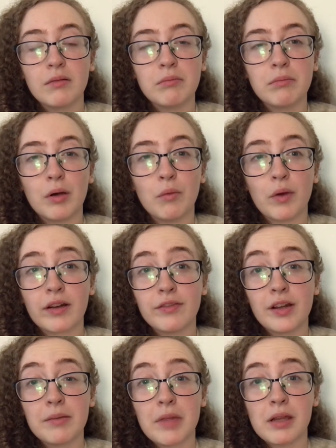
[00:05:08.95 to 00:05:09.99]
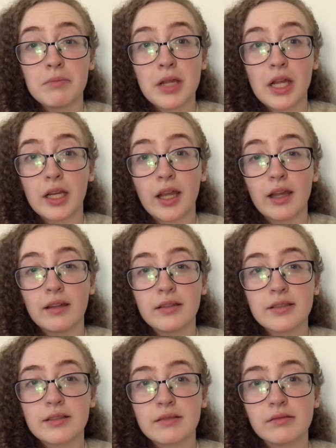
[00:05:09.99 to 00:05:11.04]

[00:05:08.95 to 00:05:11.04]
but what if I made pancakes?